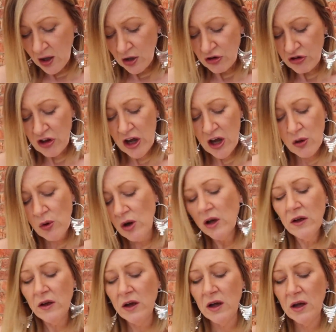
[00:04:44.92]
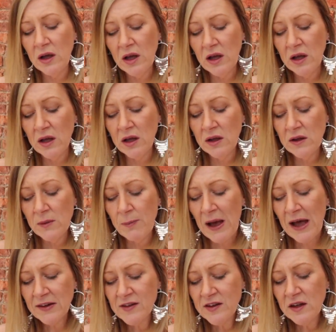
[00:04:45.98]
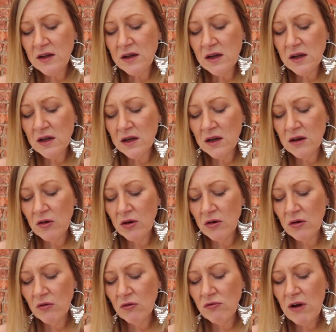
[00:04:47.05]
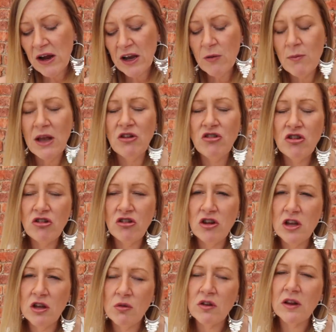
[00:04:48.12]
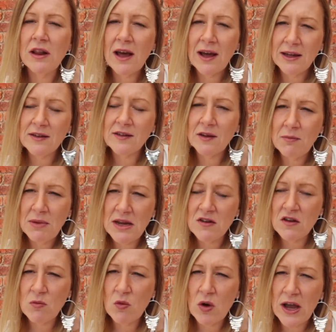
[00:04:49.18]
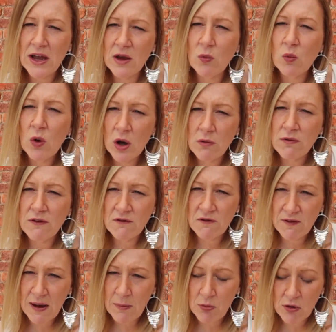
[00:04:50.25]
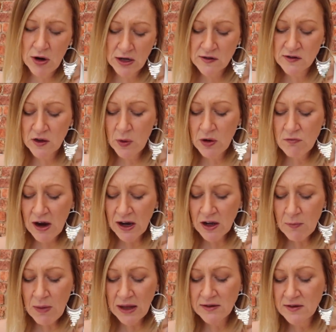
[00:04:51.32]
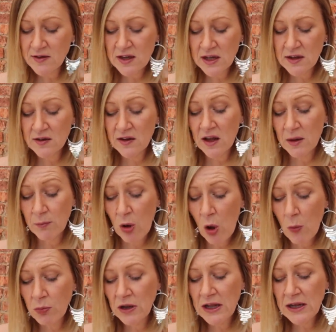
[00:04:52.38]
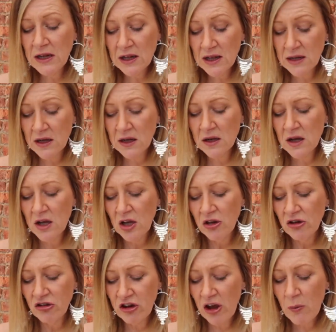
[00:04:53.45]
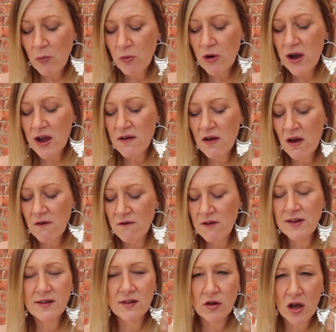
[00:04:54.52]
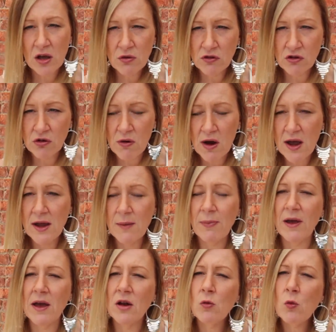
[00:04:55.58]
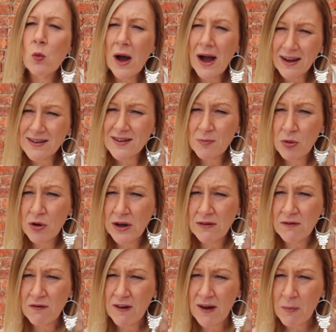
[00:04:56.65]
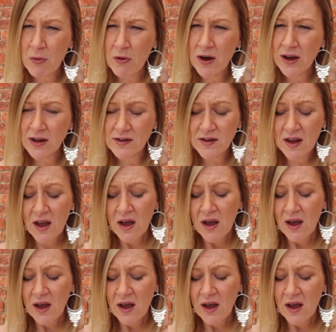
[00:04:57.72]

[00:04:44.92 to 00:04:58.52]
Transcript: So the pattern recommends you to use light to medium weight woven fabric. So it recommends things like poplin, linen, chambray, viscose crepe and wax print fabrics.